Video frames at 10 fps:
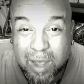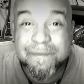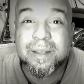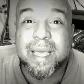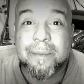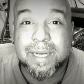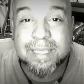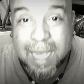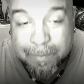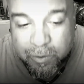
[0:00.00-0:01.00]
so I feel like I'm in
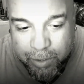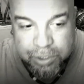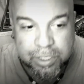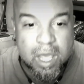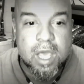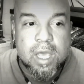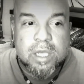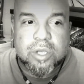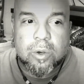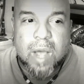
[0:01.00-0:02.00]
a time crunch.
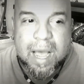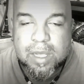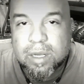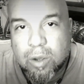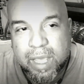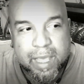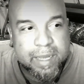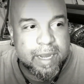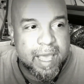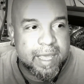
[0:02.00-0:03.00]
So I'm gonna go
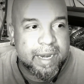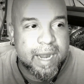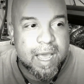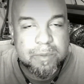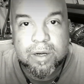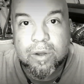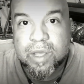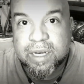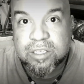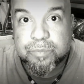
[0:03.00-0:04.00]
ahead
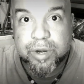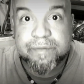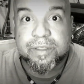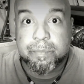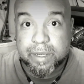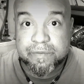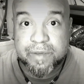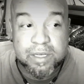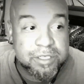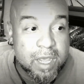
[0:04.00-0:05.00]
and spring for the bigger
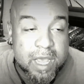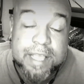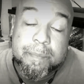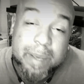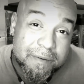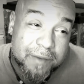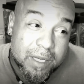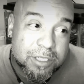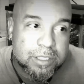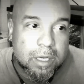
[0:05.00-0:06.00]
fish. The bigger
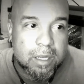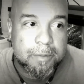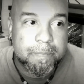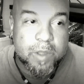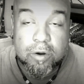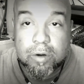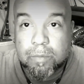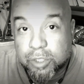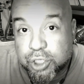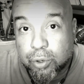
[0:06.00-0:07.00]
fish
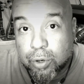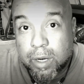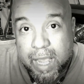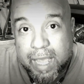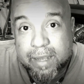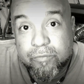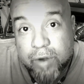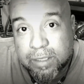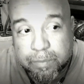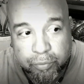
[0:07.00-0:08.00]
are mature and
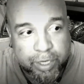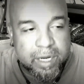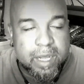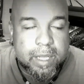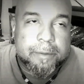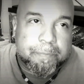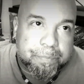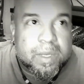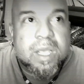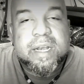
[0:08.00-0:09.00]
ready to breed.
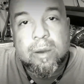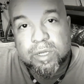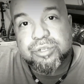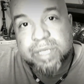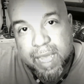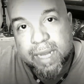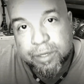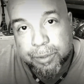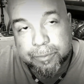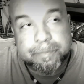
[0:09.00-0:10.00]
Now, what you
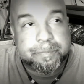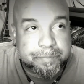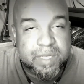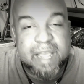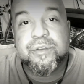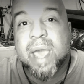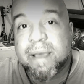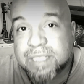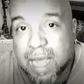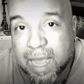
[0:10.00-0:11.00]
can do, if you
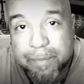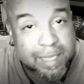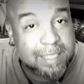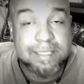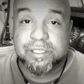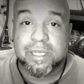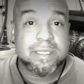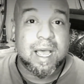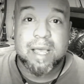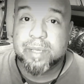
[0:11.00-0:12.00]
have time, and this is
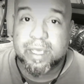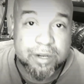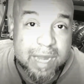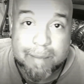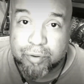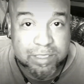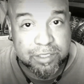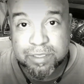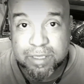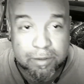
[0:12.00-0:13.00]
just a hobby, and you're not
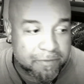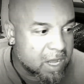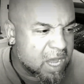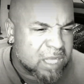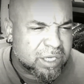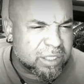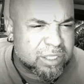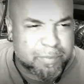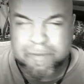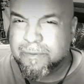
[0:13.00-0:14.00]
pressing yourself to
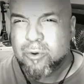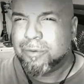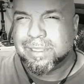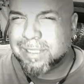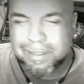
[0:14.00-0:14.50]
perform in